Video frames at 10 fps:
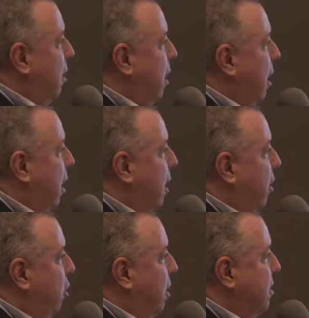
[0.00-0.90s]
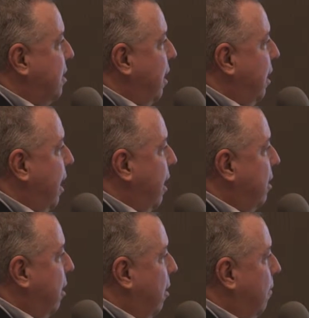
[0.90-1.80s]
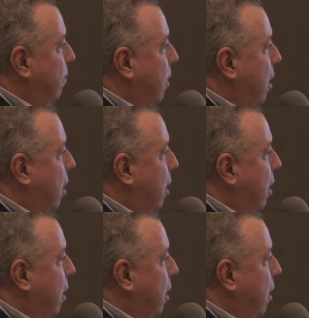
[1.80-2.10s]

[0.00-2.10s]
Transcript: And you can see that um,